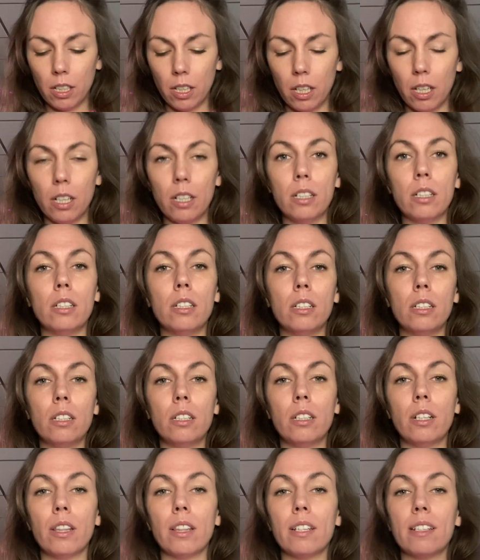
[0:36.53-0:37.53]

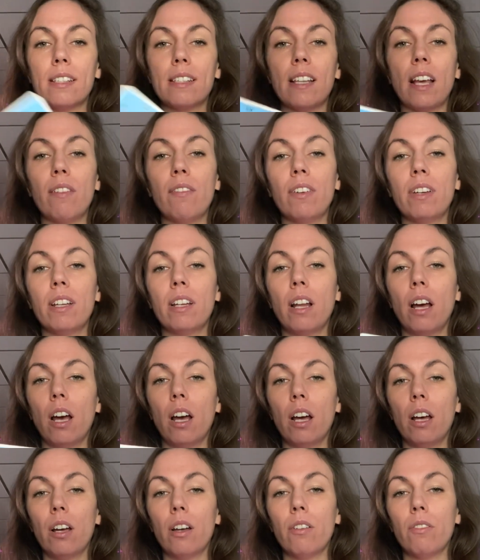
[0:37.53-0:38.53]
Uh, the Seven
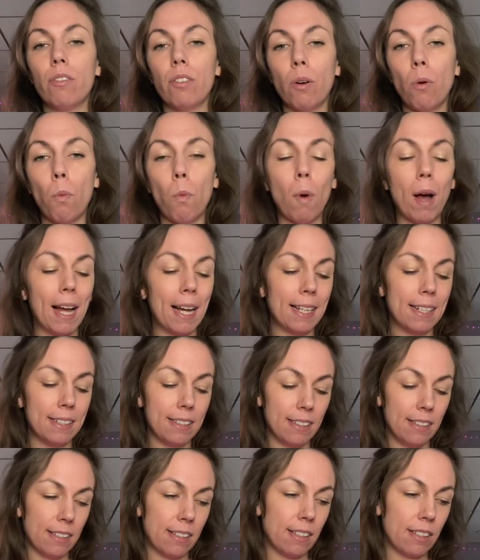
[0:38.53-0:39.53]
of
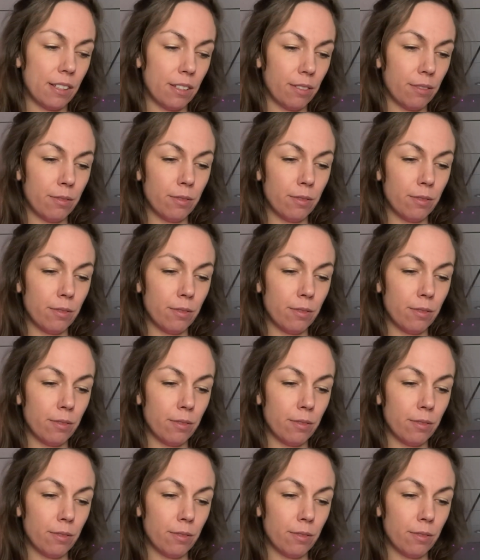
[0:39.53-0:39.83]
Wands.